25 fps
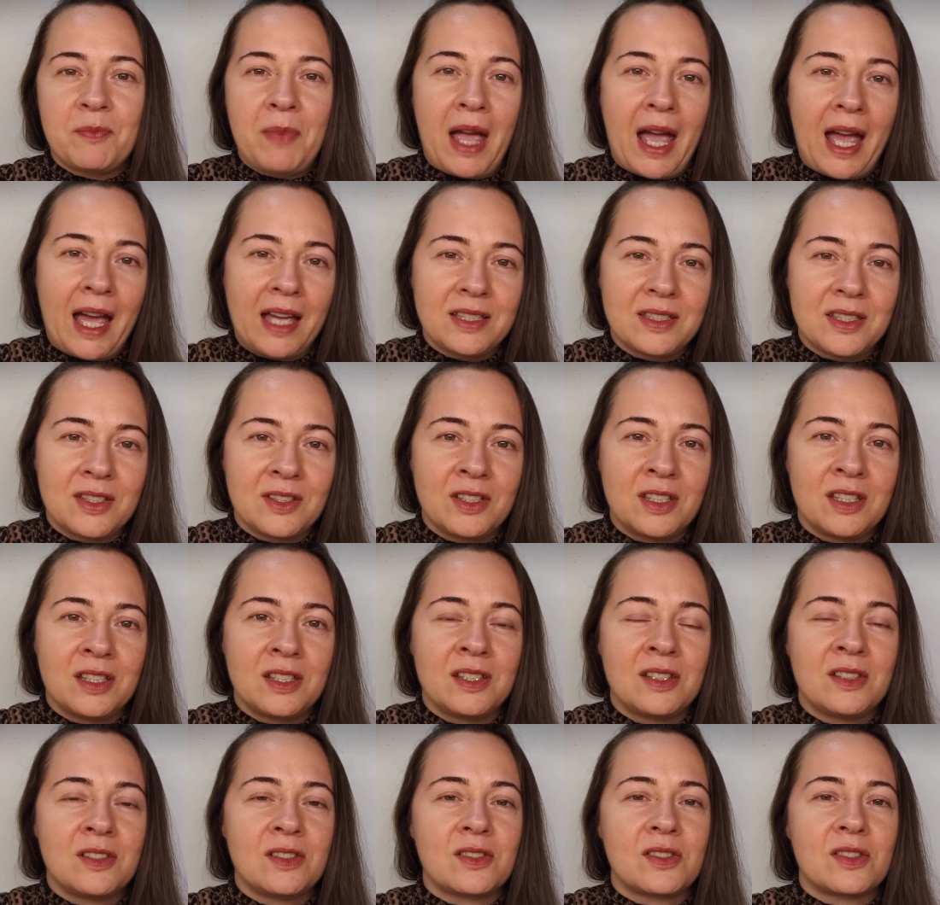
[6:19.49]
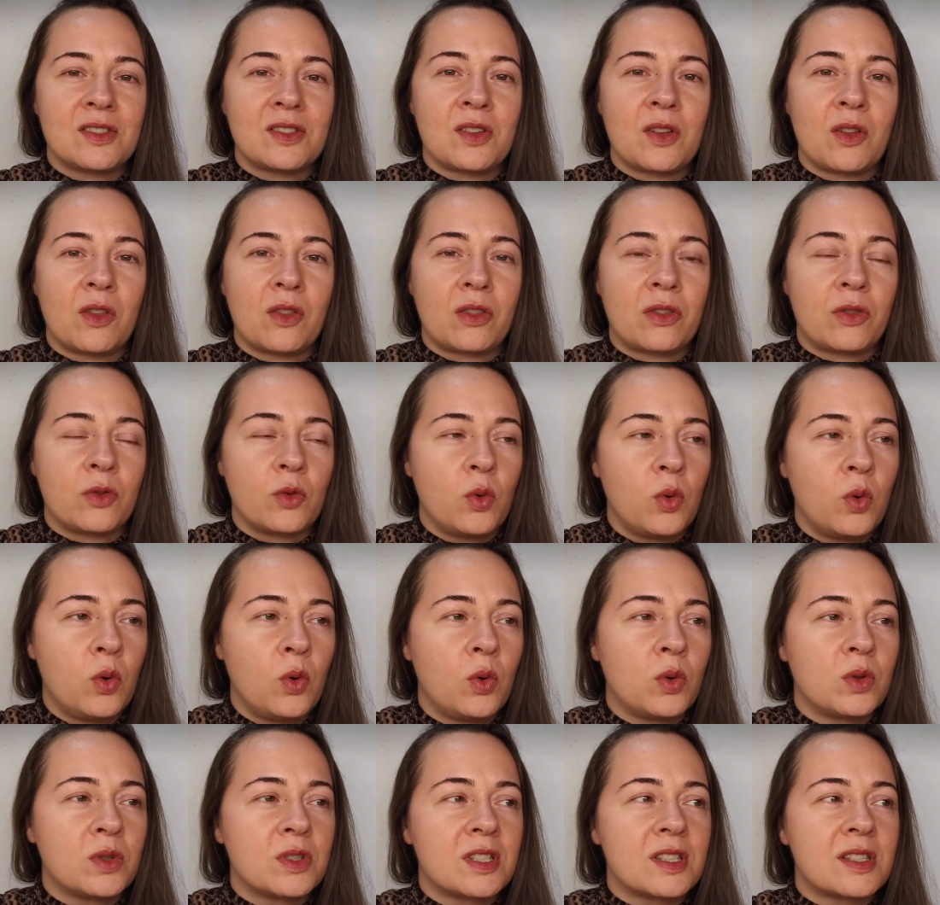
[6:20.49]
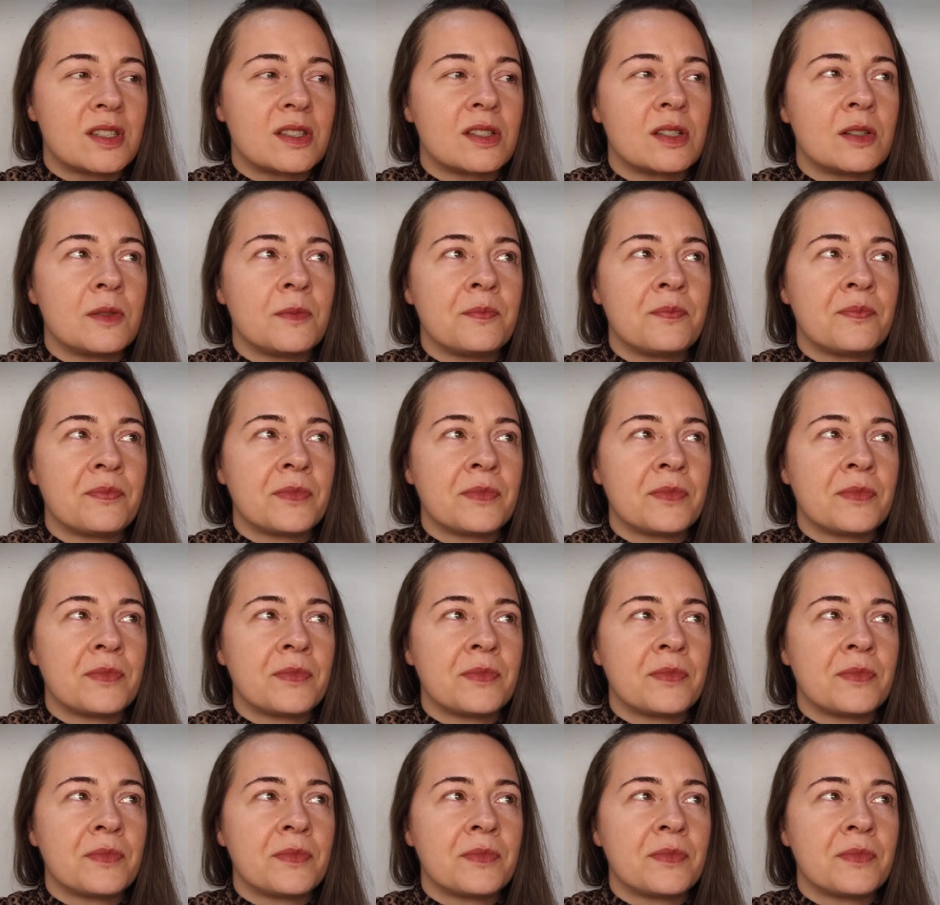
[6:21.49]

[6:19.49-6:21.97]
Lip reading: patterns, thoughts,